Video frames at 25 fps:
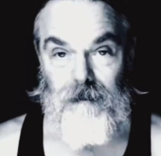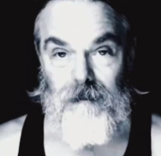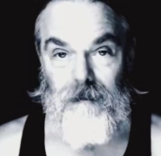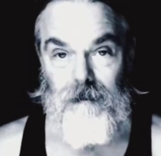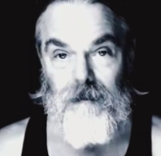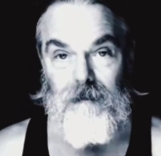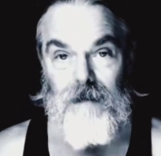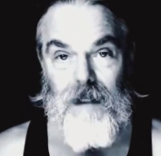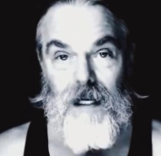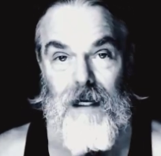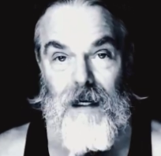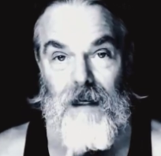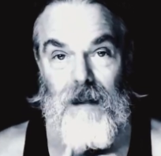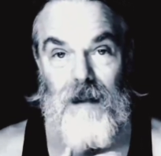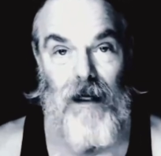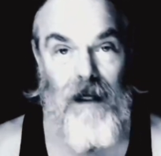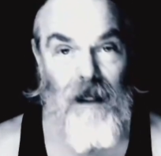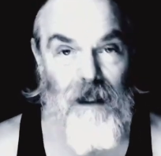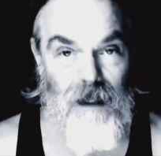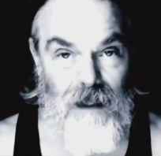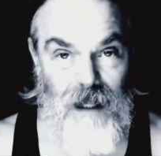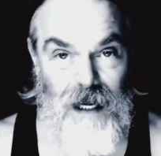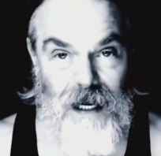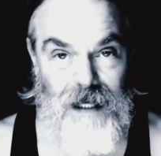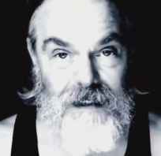In the
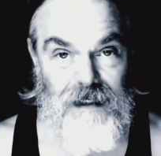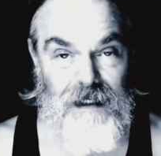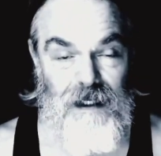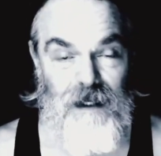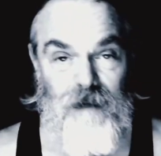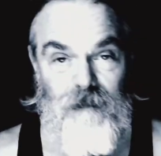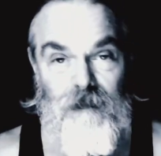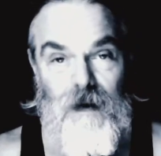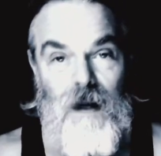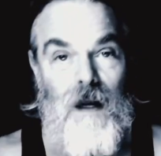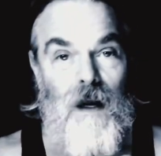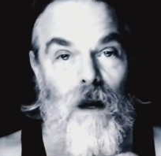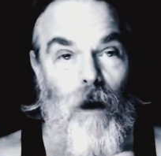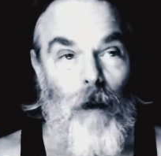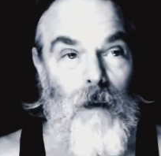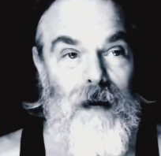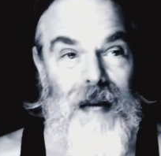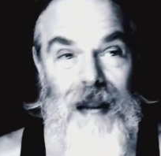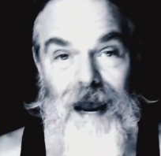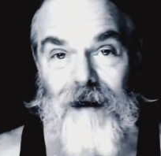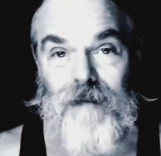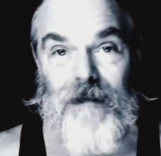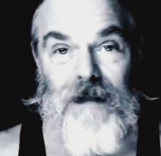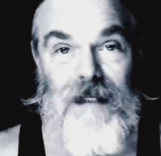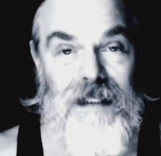collective, we
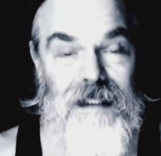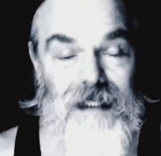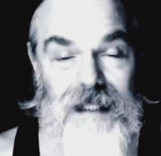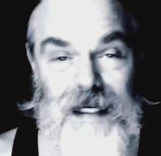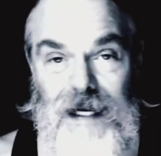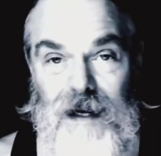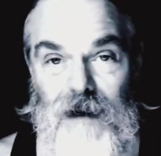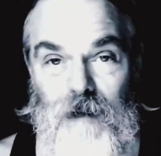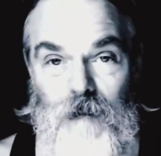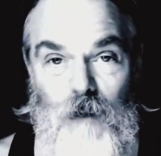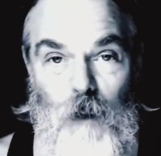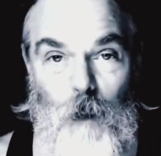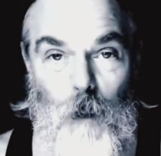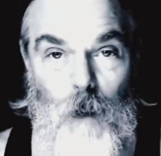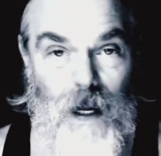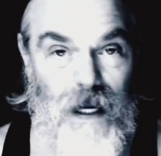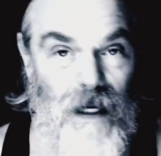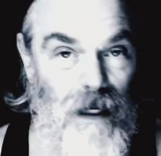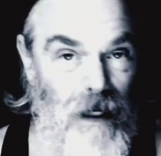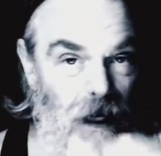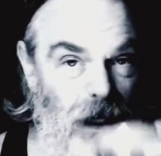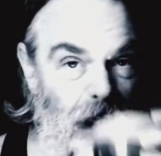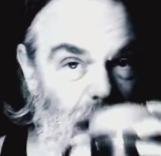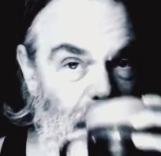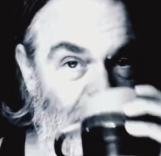have to see it for what it
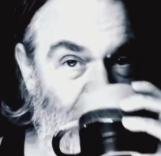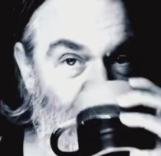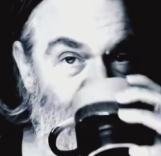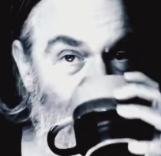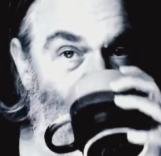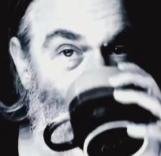is